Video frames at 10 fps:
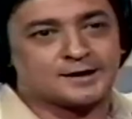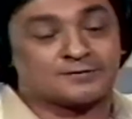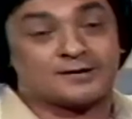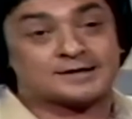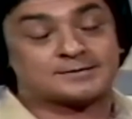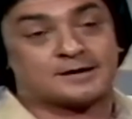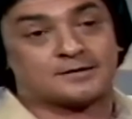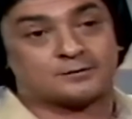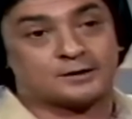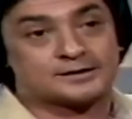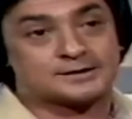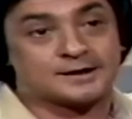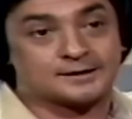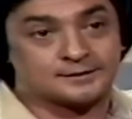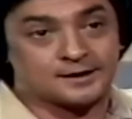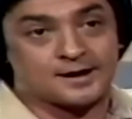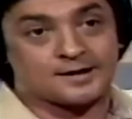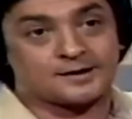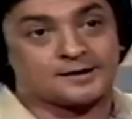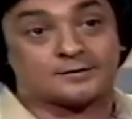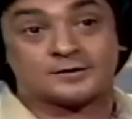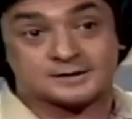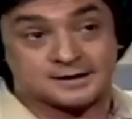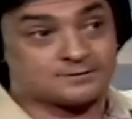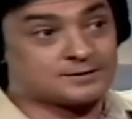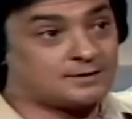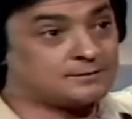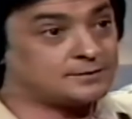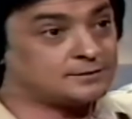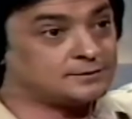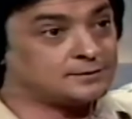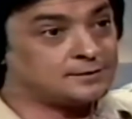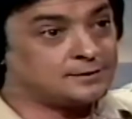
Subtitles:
hours a day for X amount of weeks and then get out again, or did you have time to